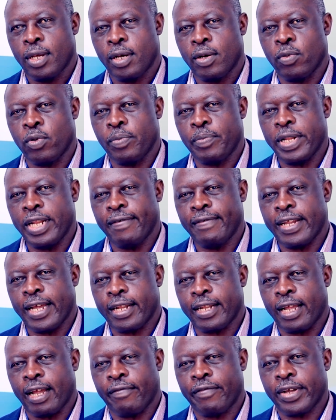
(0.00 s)
And we believe
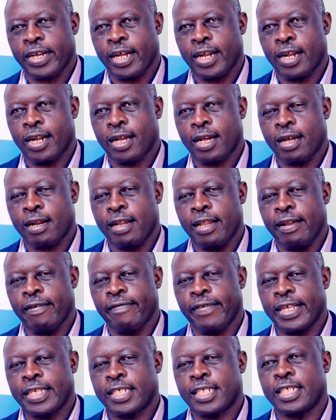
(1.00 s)
that Africa can
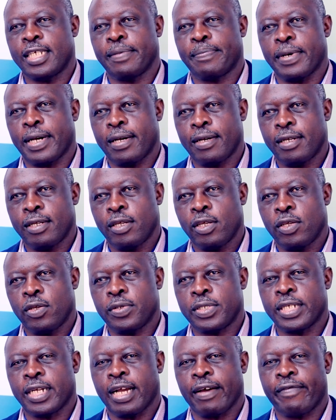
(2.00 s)
invest cheaper
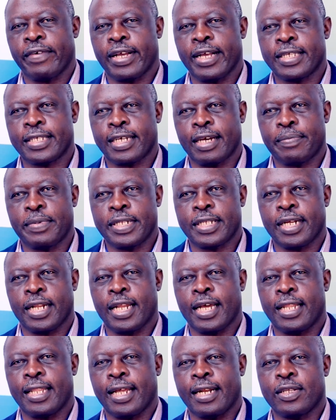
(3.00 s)
using Africa's
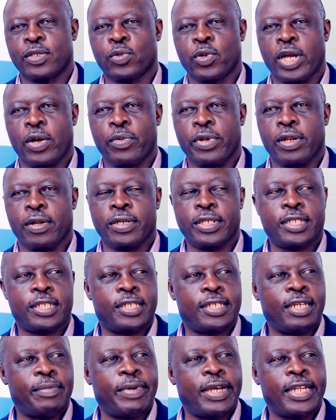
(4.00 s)
capital, and that is why we launched
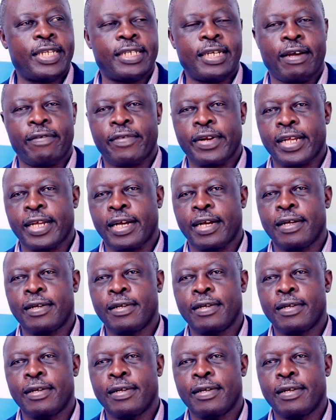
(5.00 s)
Team Energy Africa.